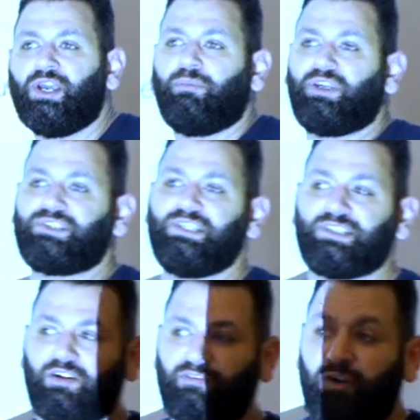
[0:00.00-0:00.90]
because these
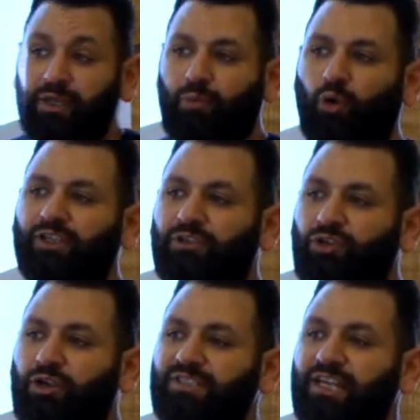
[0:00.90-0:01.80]
are very important
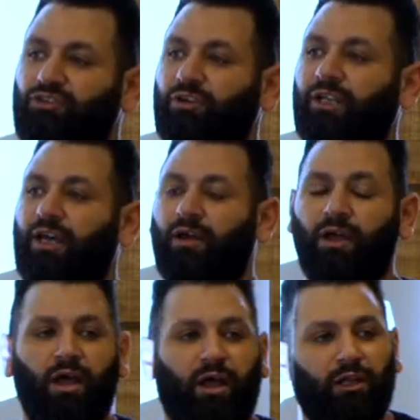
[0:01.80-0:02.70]
terms that you're going to
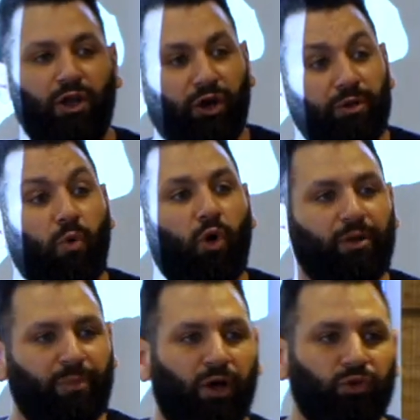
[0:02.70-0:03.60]
learn more
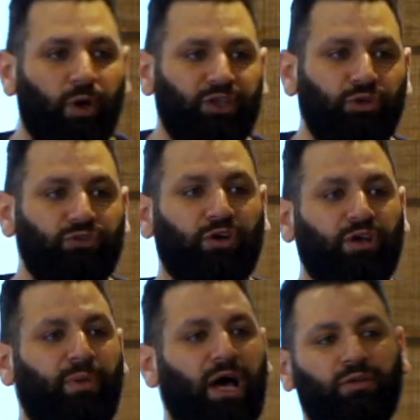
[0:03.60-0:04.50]
about when you talk
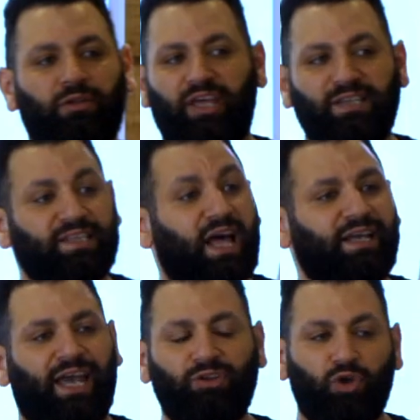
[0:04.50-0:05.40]
about things
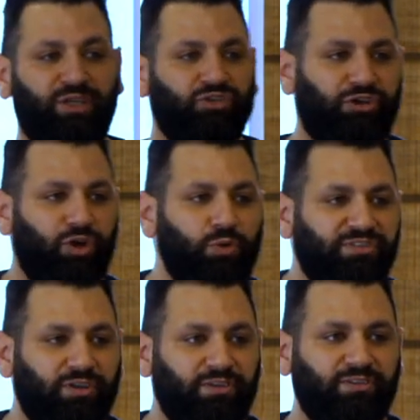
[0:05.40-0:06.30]
like
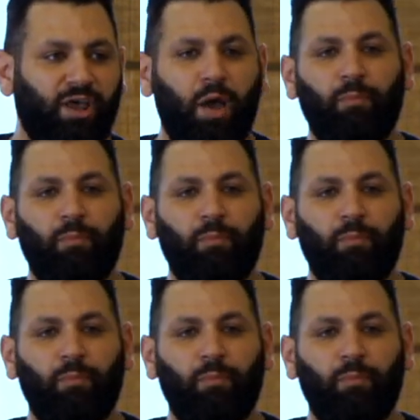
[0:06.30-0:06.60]
endometriosis,